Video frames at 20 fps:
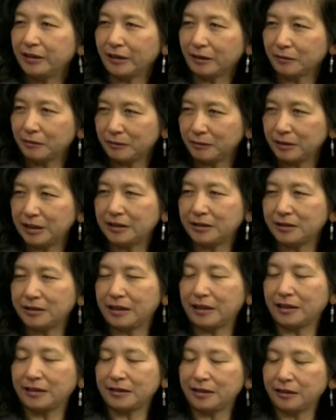Like,
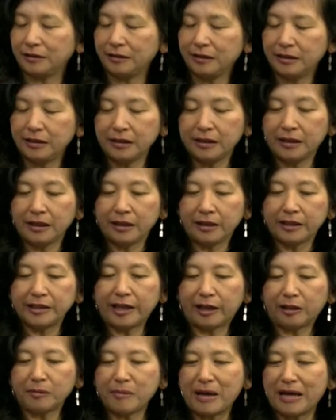as a
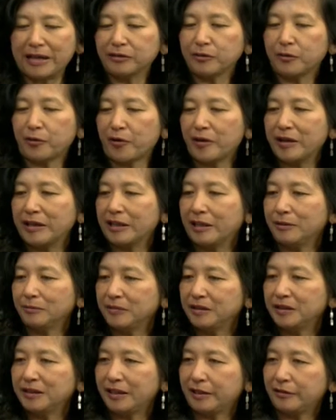young man growing
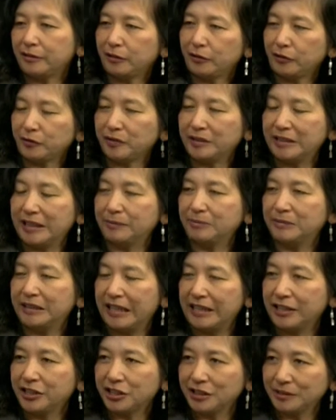up, is there a lot of
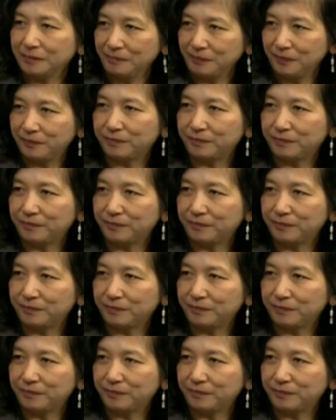temptation?